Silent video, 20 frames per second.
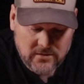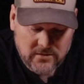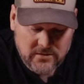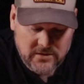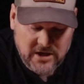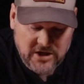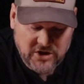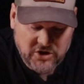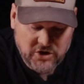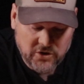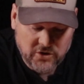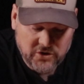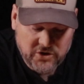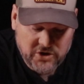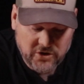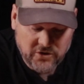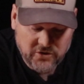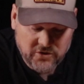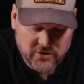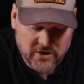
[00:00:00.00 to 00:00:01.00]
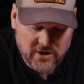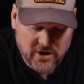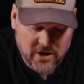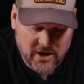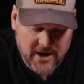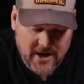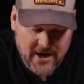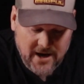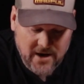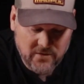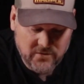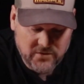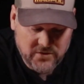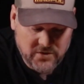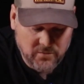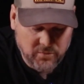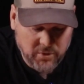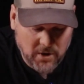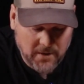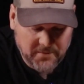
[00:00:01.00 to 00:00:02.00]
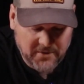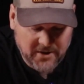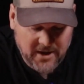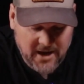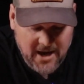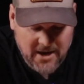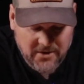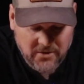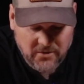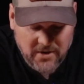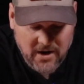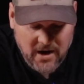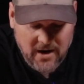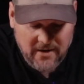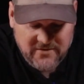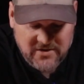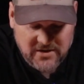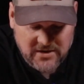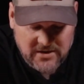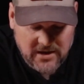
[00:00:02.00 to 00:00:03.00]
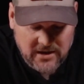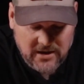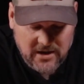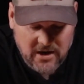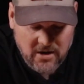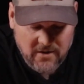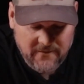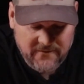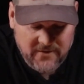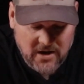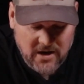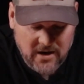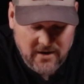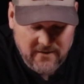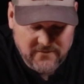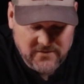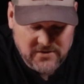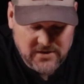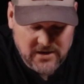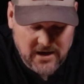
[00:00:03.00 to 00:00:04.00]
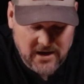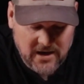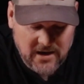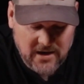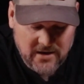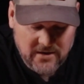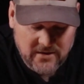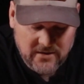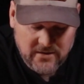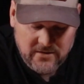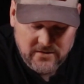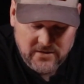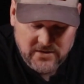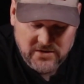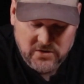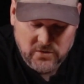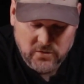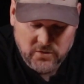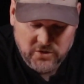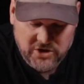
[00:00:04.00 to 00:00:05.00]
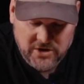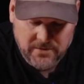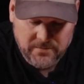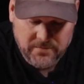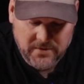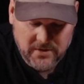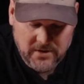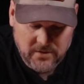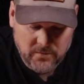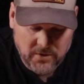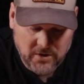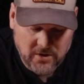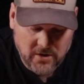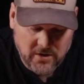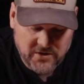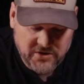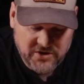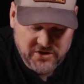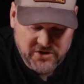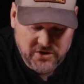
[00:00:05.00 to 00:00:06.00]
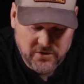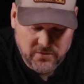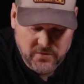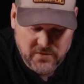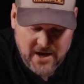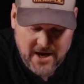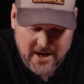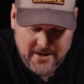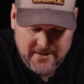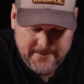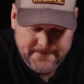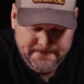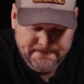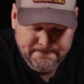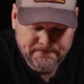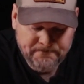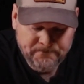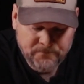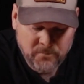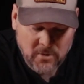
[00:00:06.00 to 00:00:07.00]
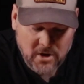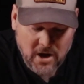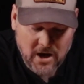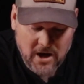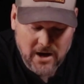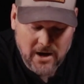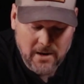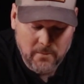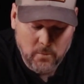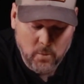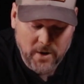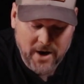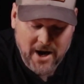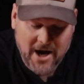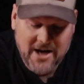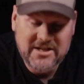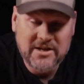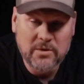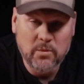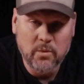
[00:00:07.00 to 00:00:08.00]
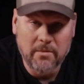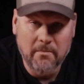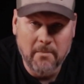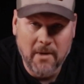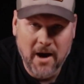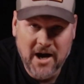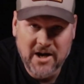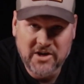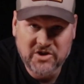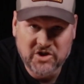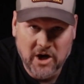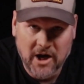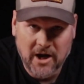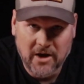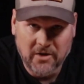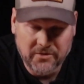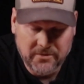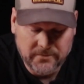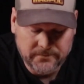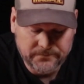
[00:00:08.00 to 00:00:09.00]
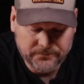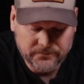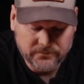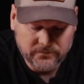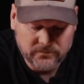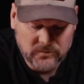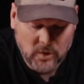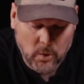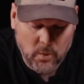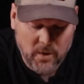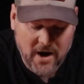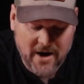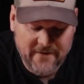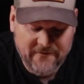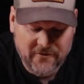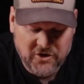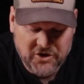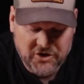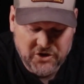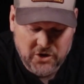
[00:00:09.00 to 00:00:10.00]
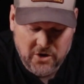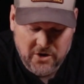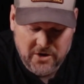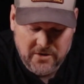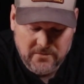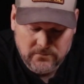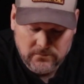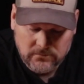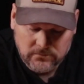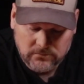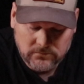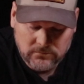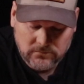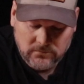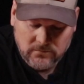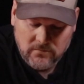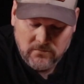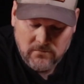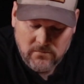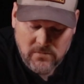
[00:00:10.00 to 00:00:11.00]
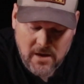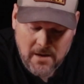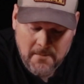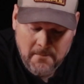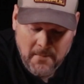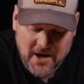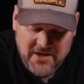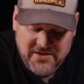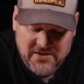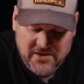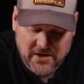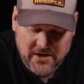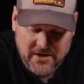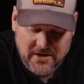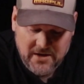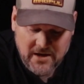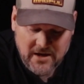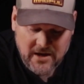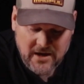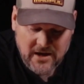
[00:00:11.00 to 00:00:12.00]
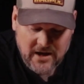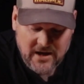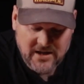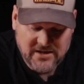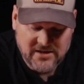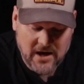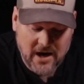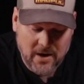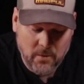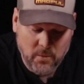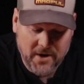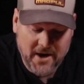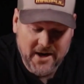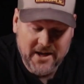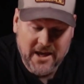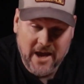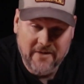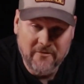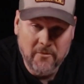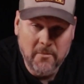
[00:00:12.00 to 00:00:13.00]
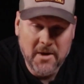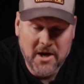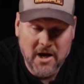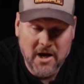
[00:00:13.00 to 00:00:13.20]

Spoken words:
teach your children on how to properly handle knives and take care of knives and the stewardship in regards to that. What I did with my child when I first started, my son, is when I gave him a